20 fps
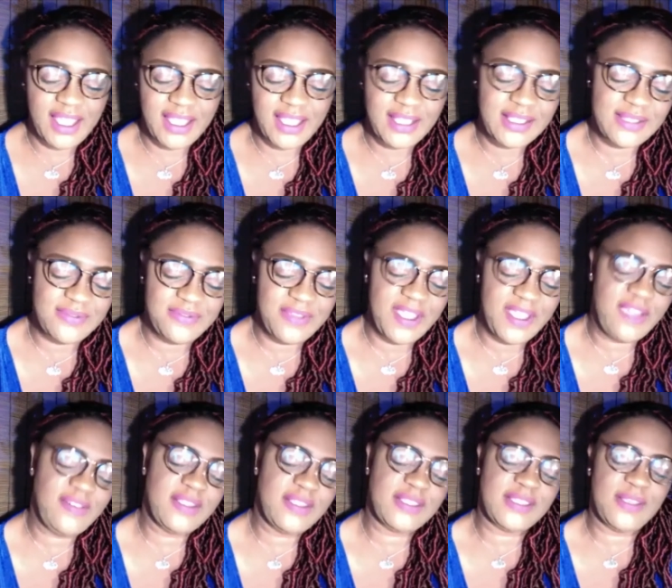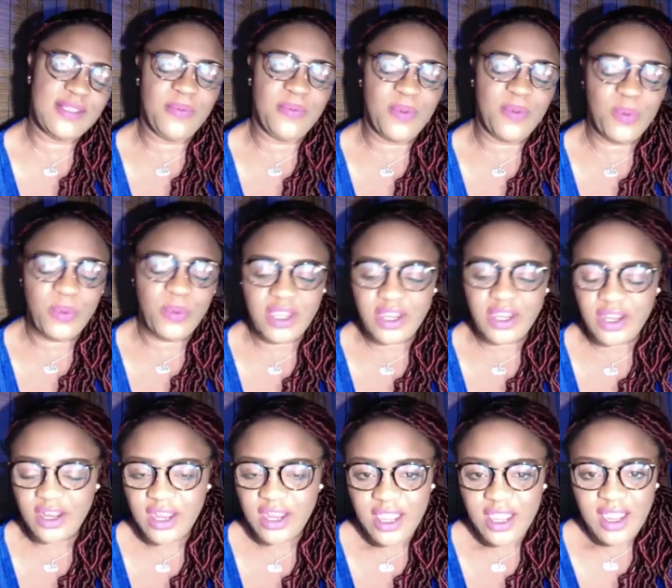It's very simple.
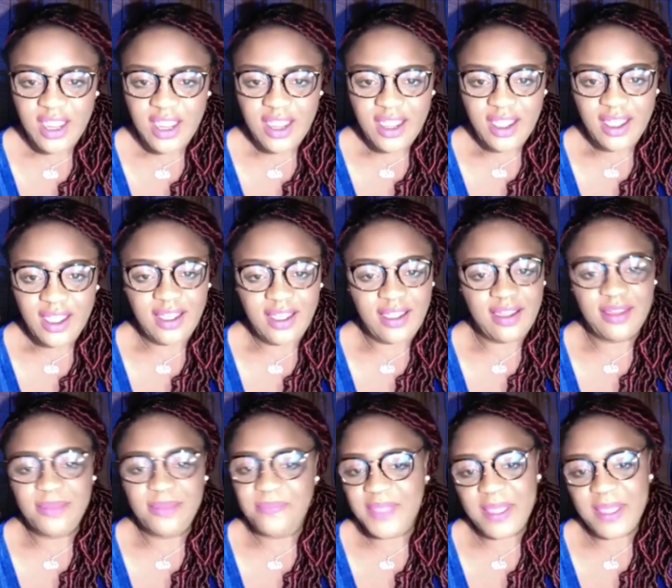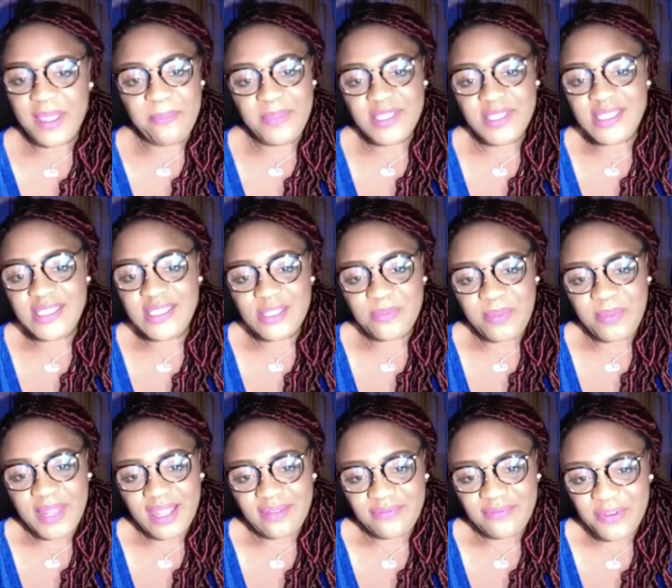We're a business
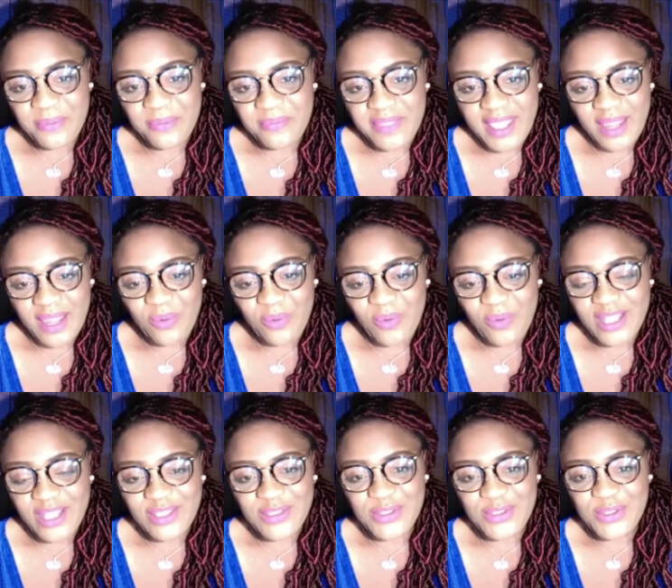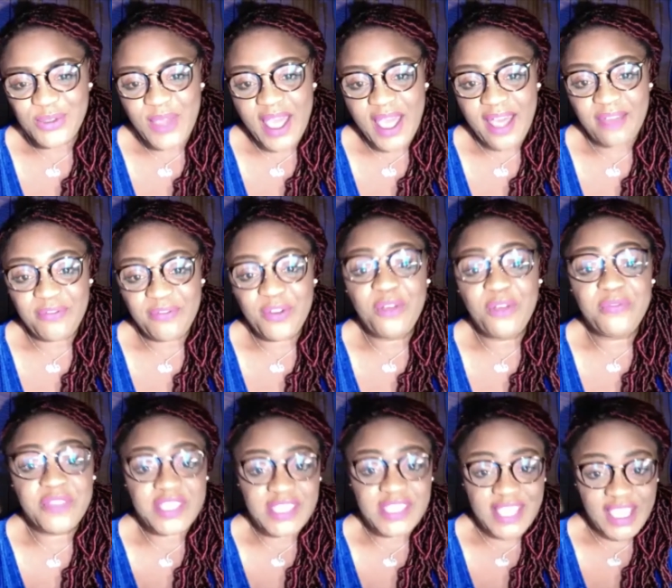platform that wants to have
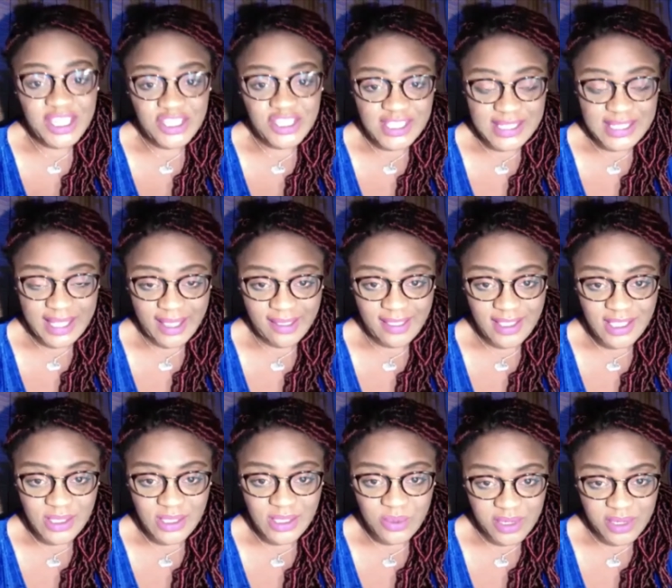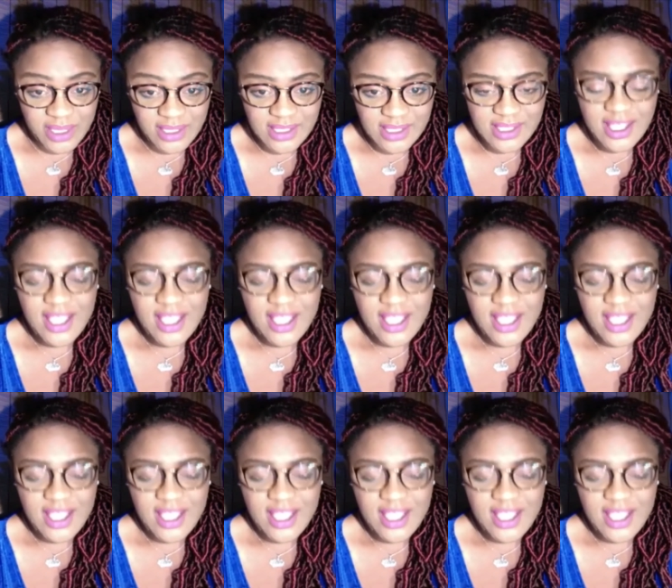conversations like these ones